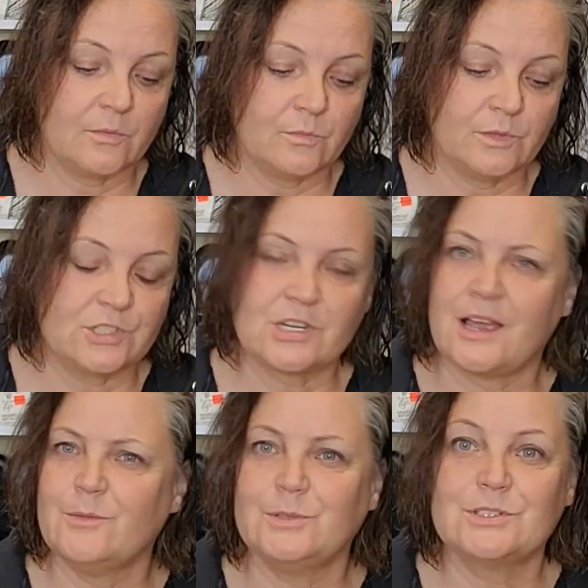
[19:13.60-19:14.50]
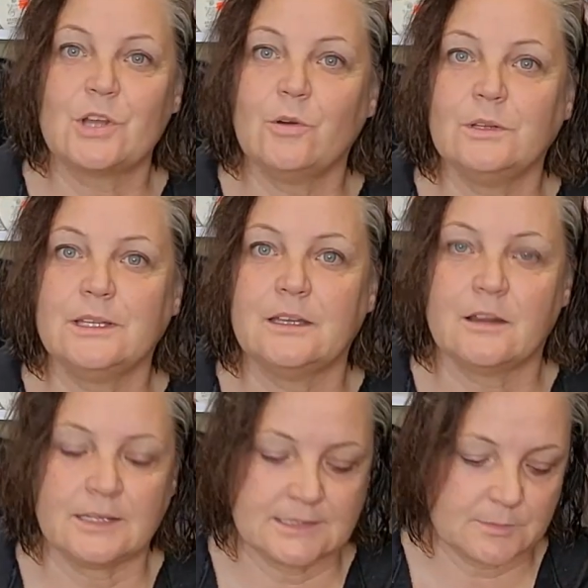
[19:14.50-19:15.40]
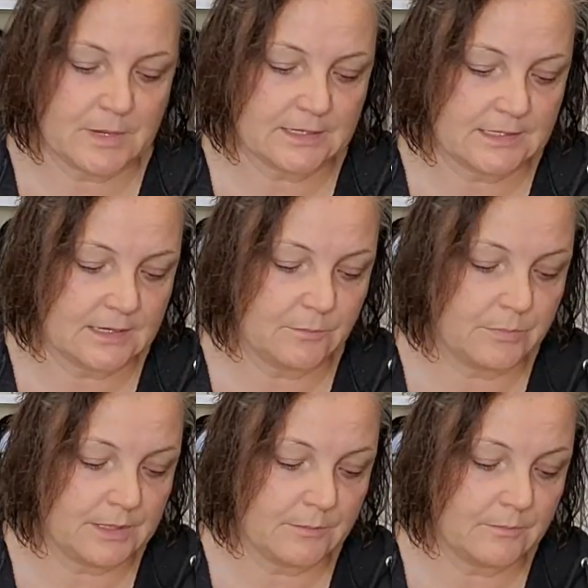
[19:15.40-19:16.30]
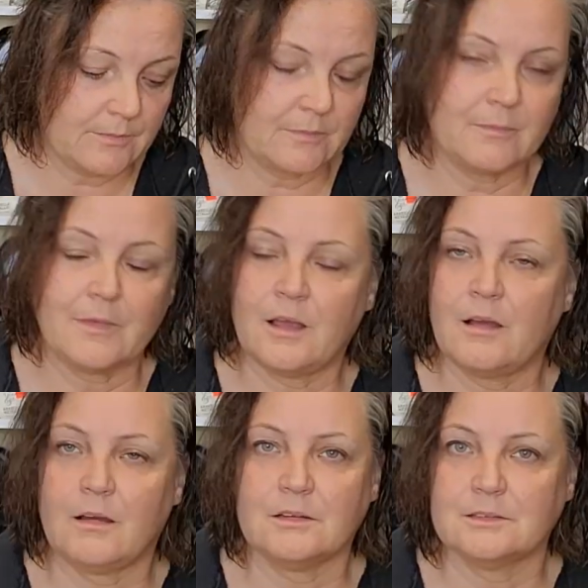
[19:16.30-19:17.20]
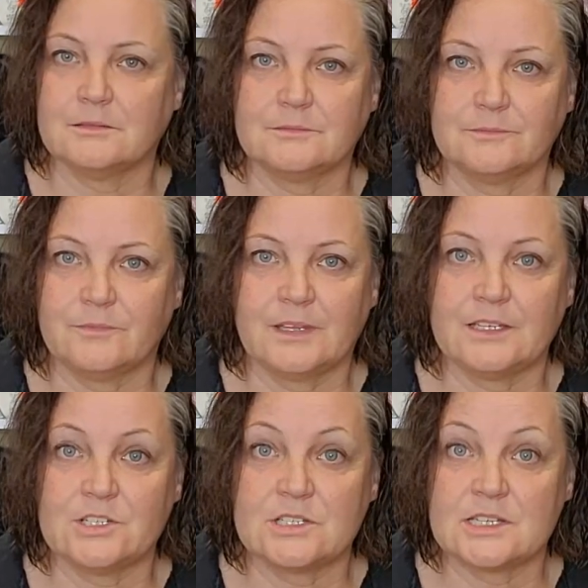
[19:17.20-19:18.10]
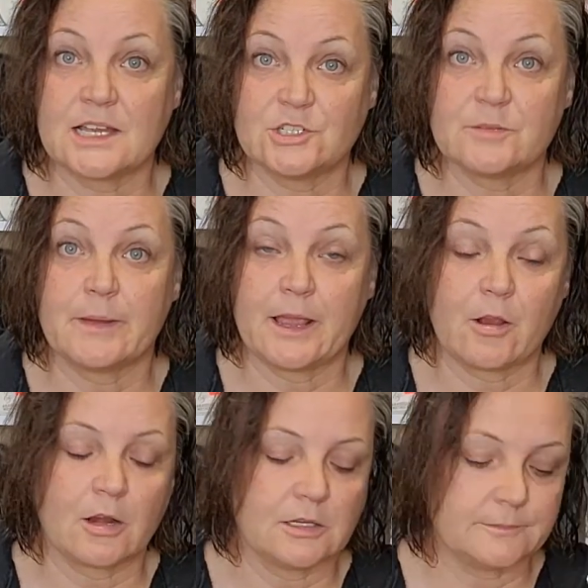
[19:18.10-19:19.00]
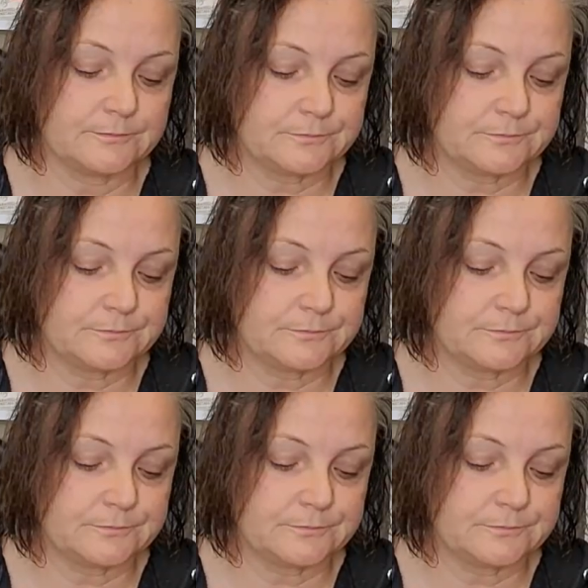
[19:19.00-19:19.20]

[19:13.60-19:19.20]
which I was totally not expecting, but oh, it just touched my heart.